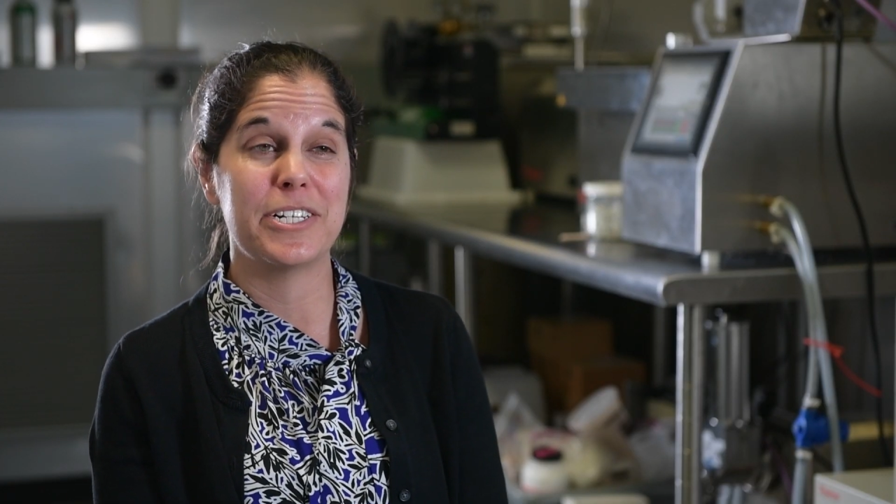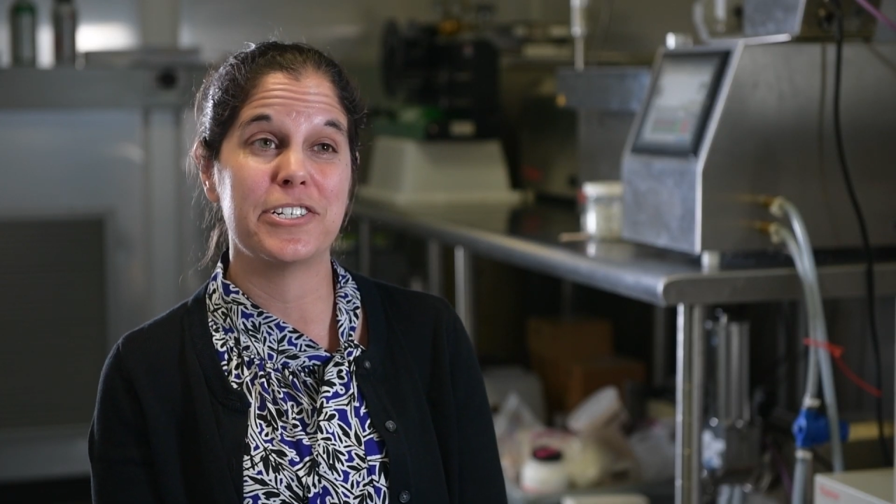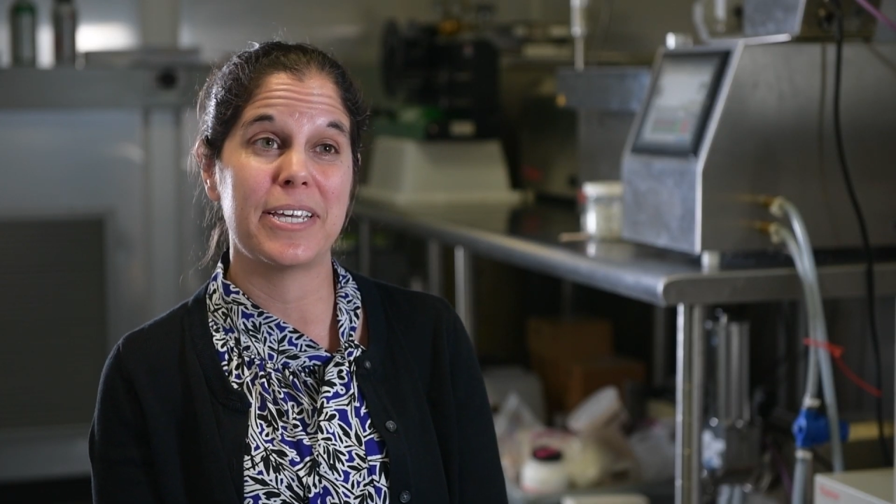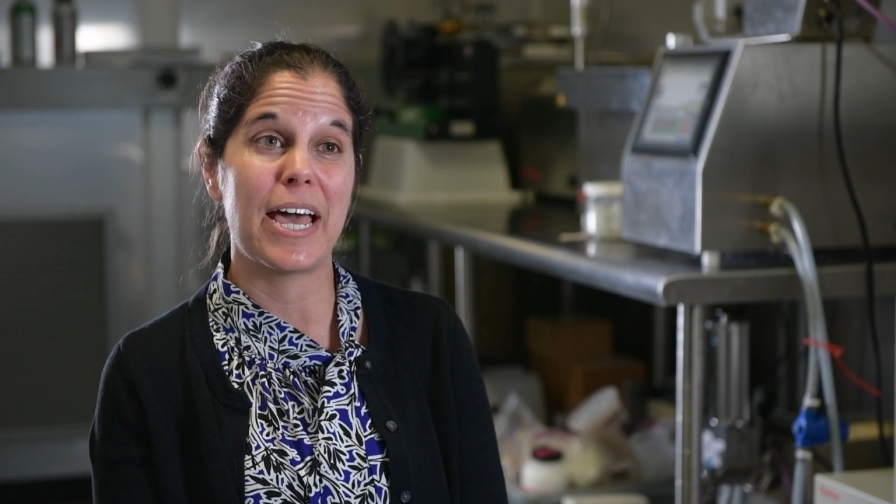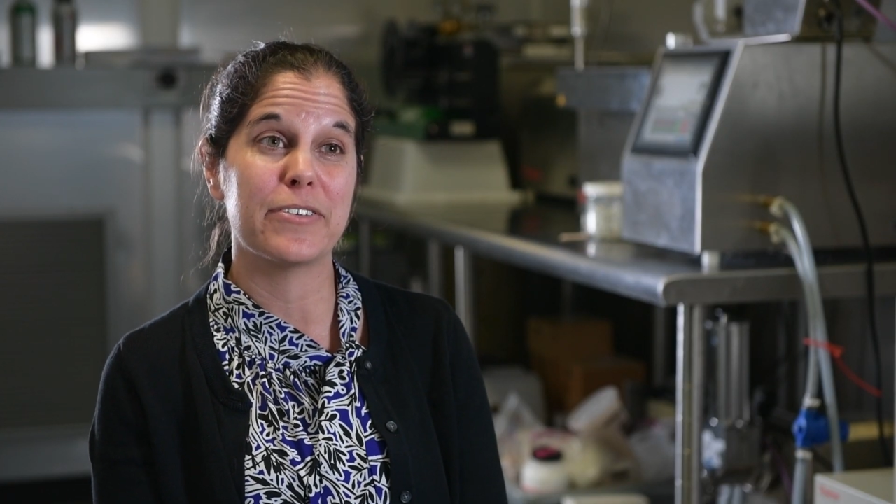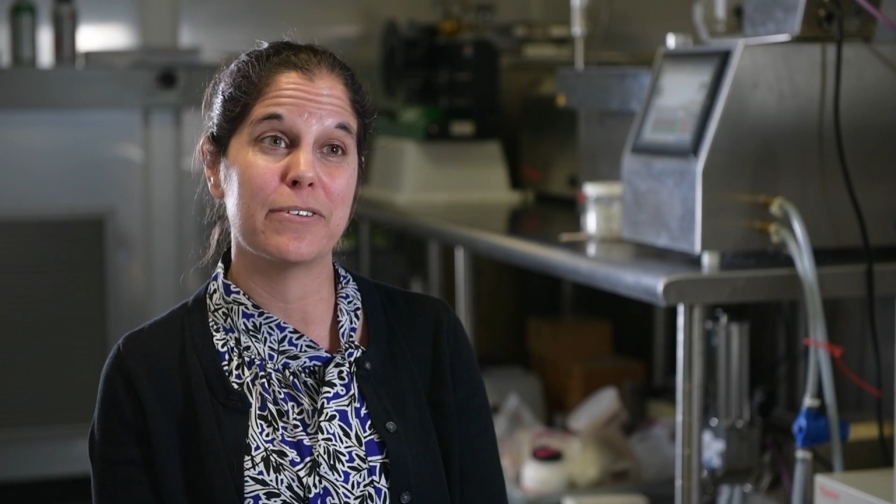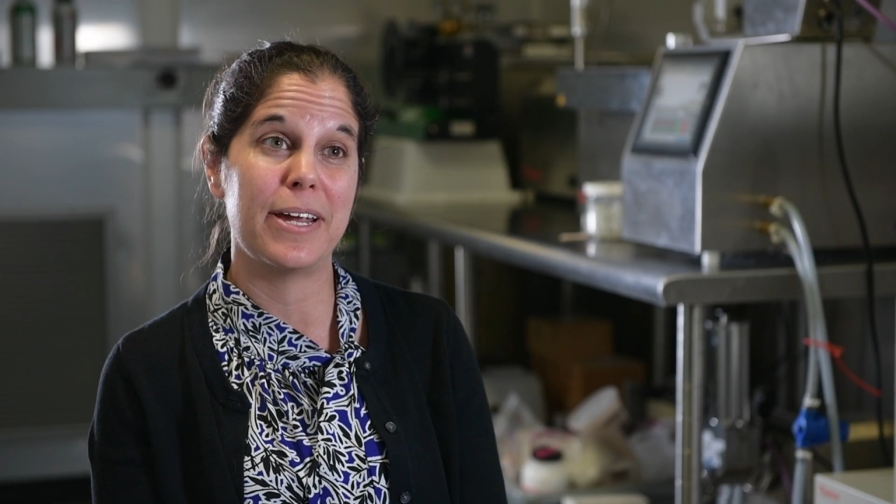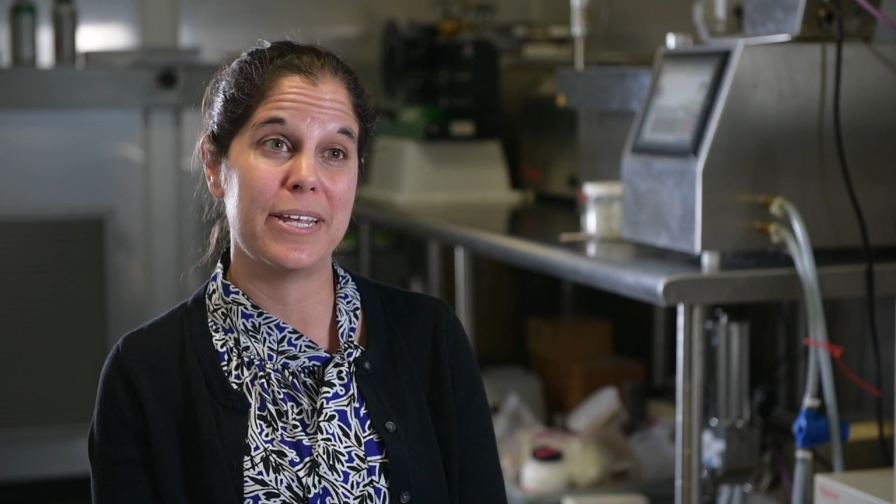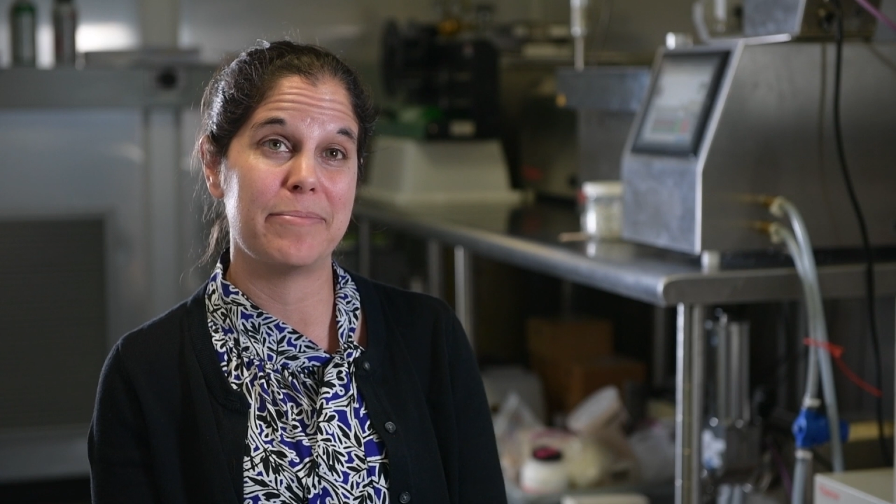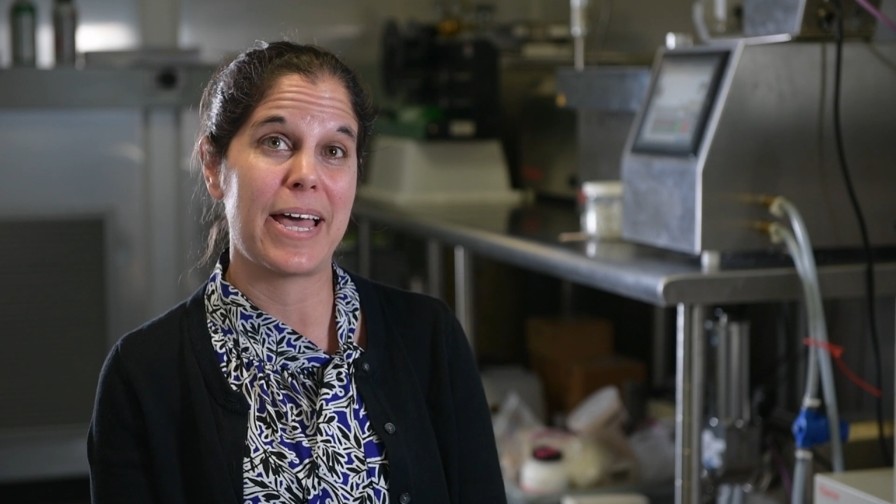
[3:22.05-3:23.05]
potentially have a
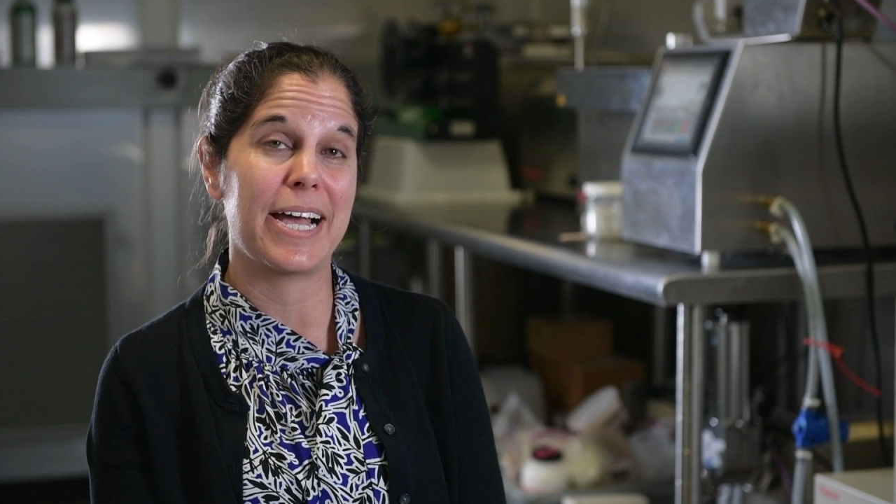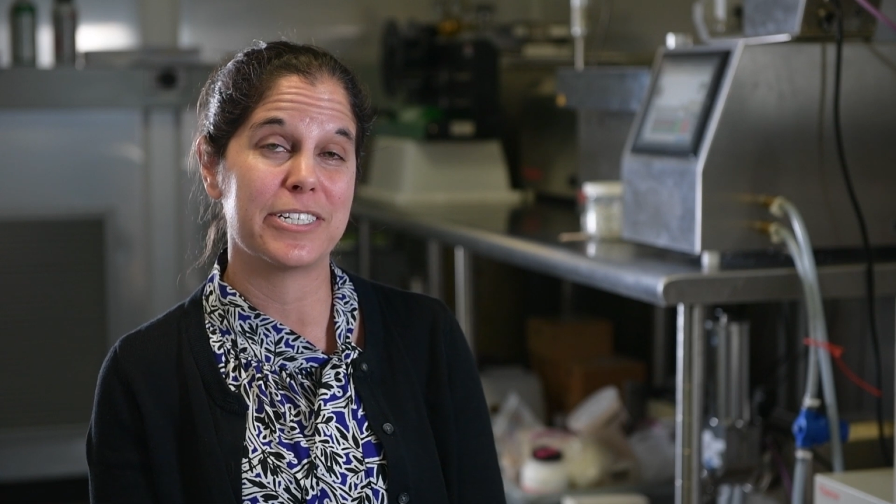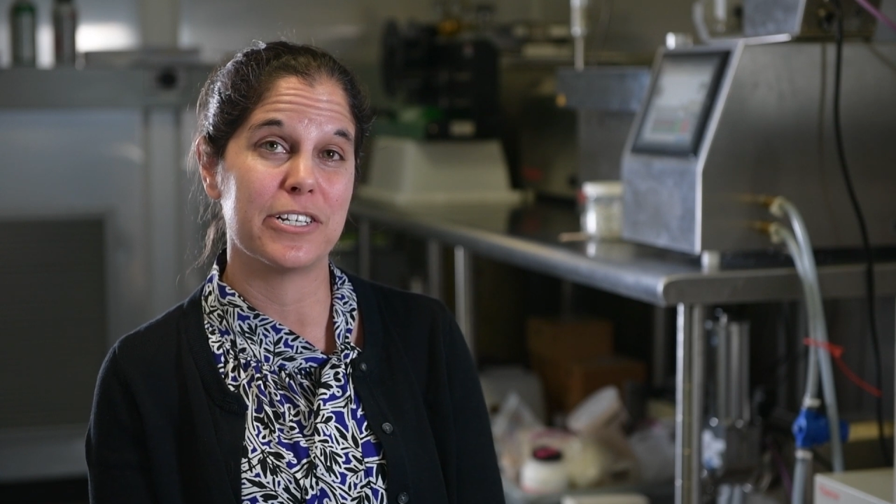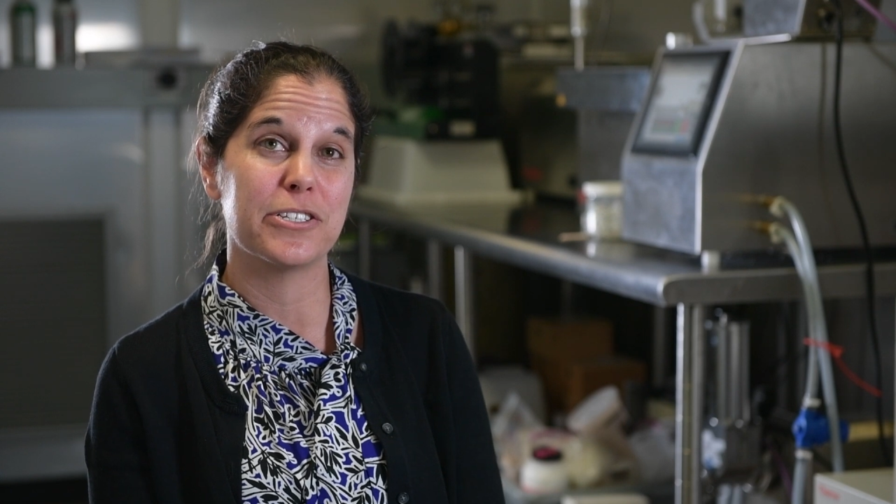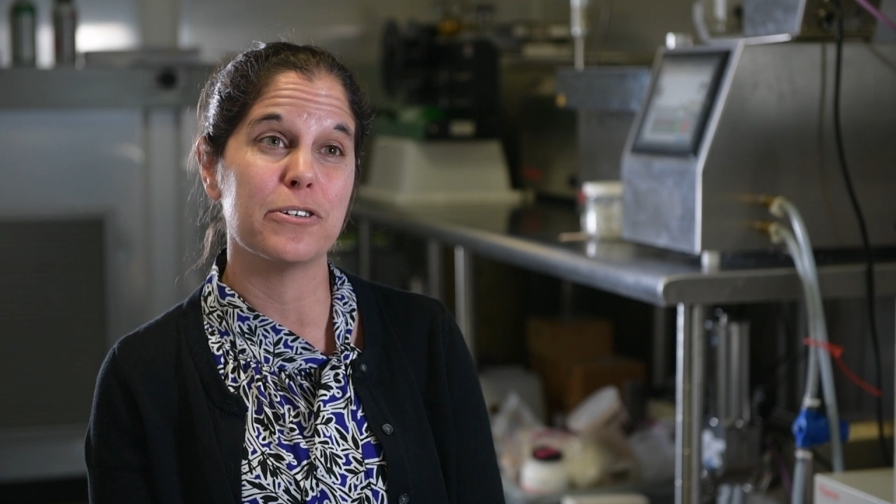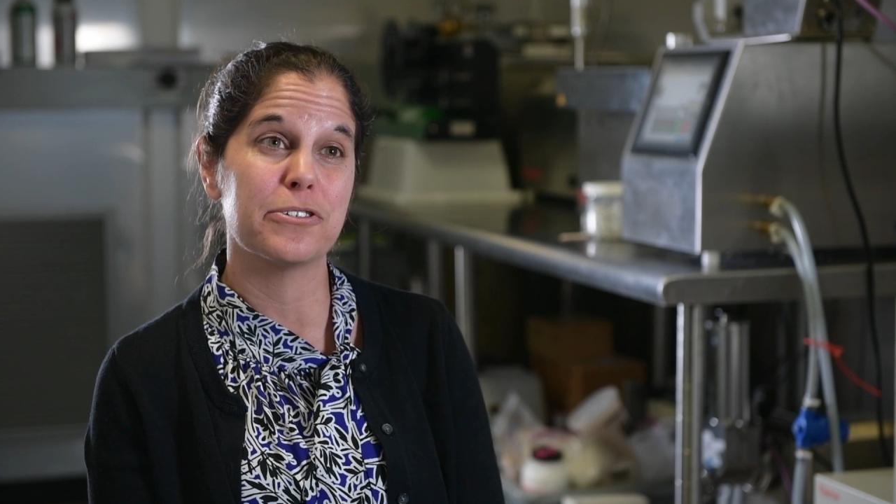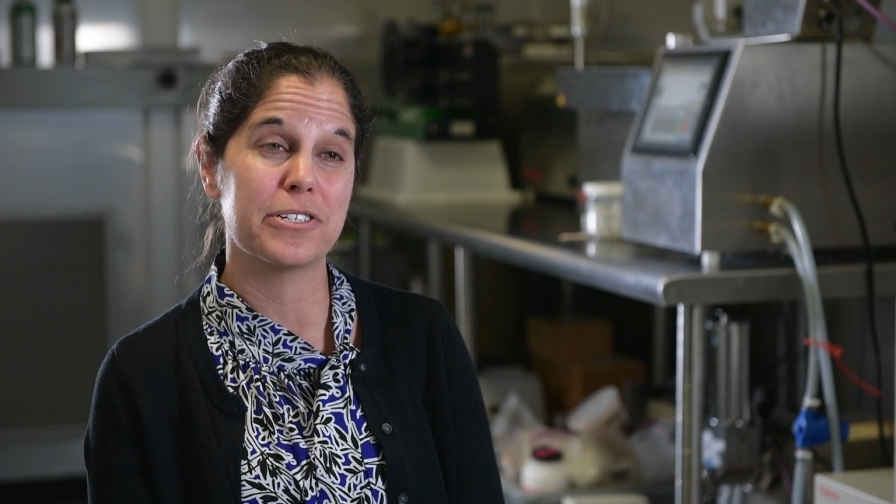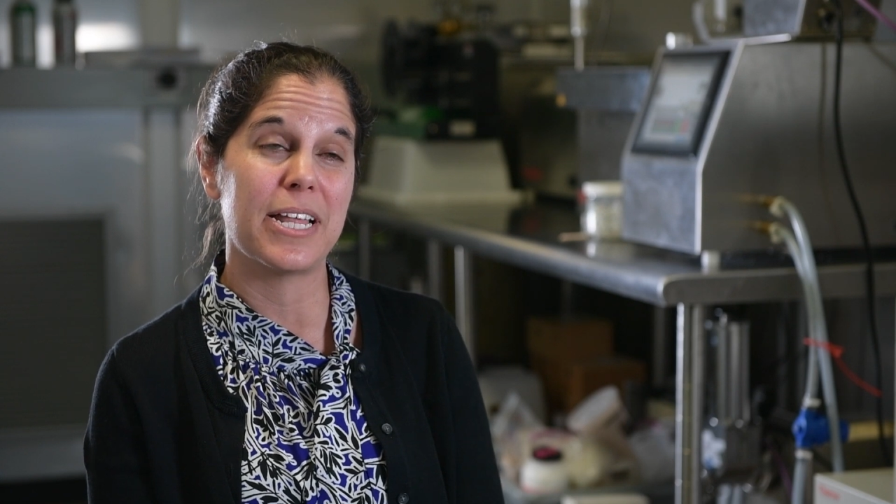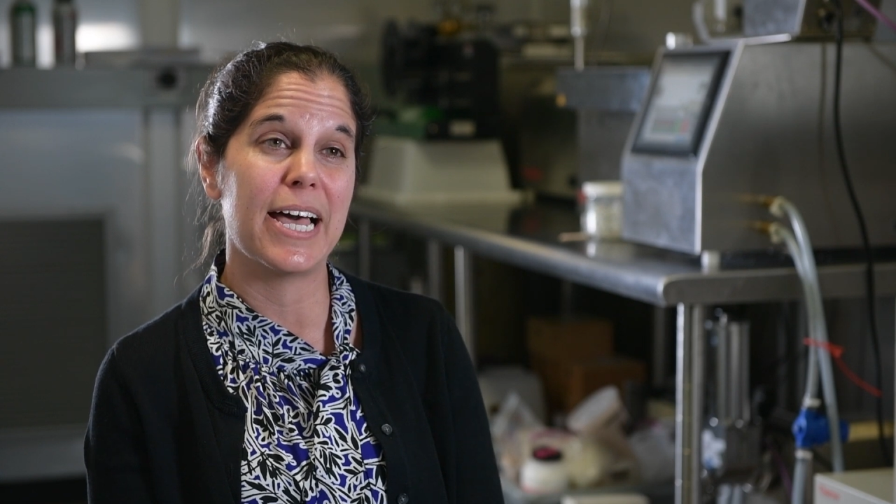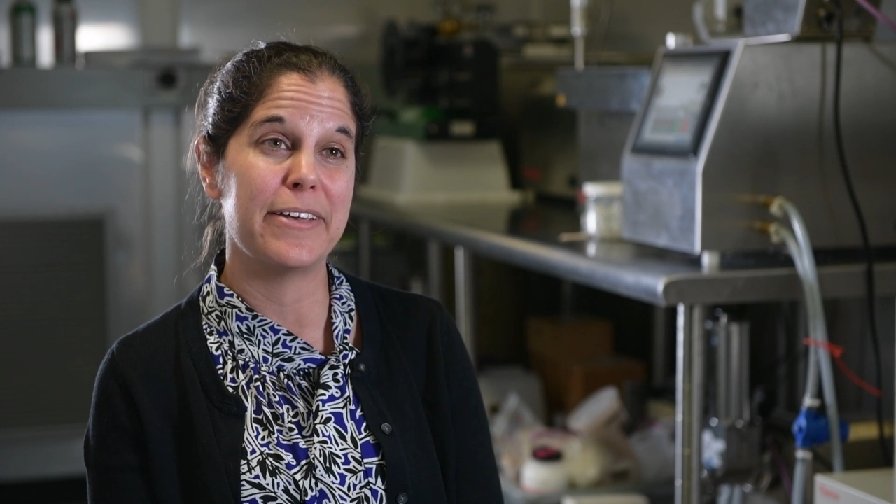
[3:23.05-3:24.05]
great impact on
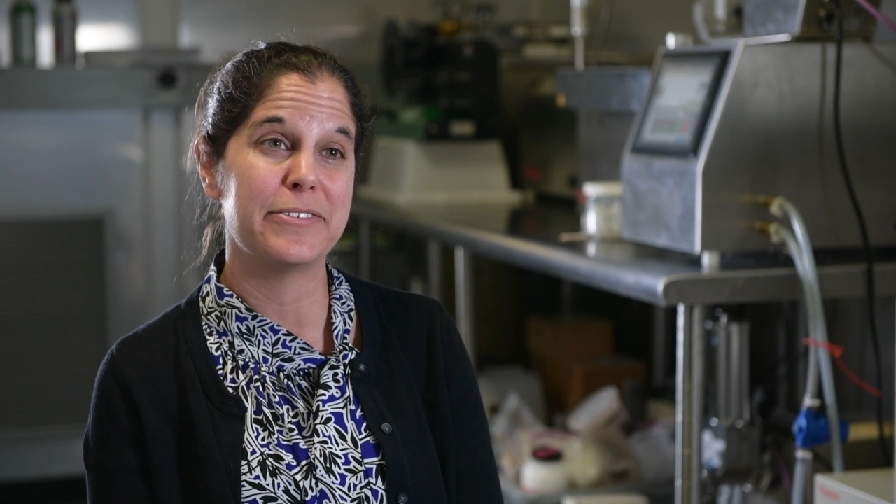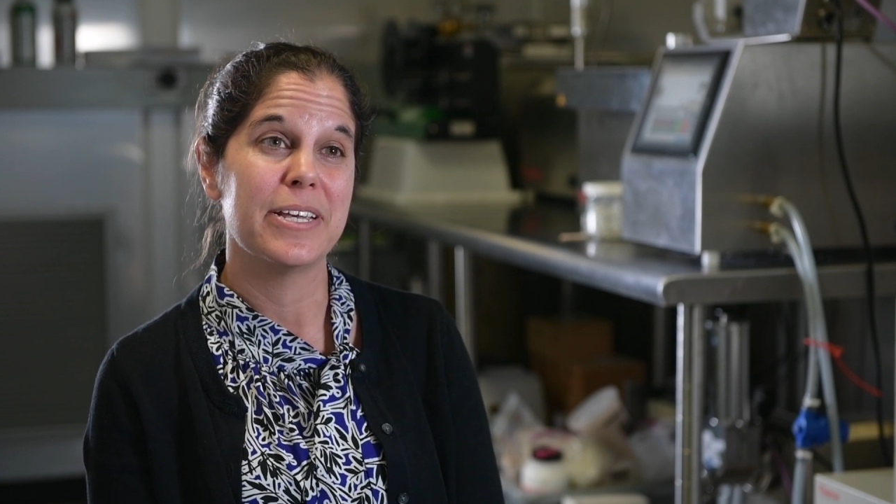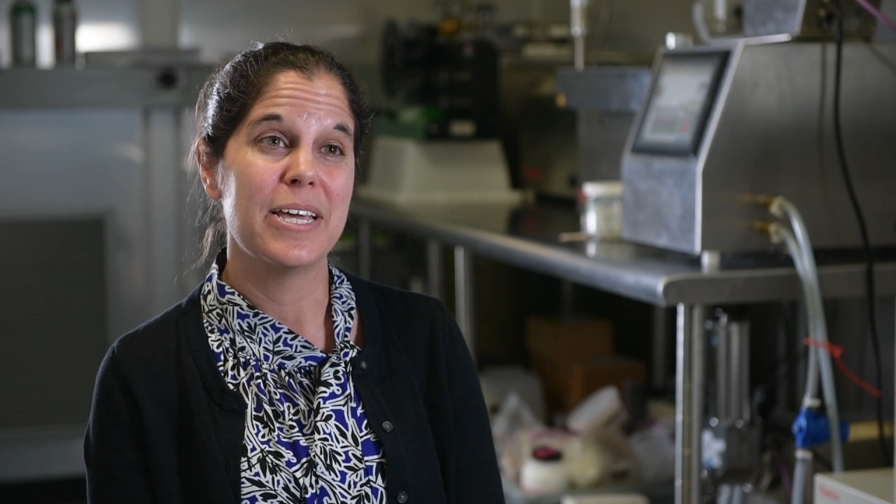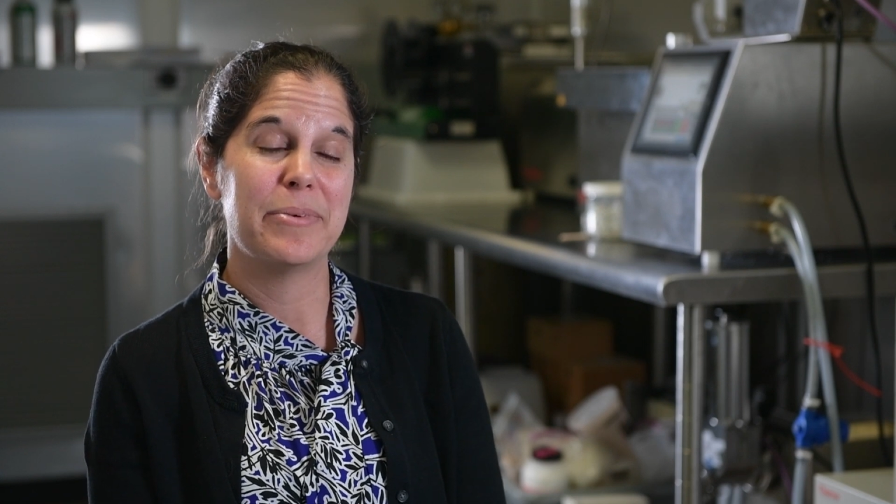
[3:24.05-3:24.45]
soldiers' lives,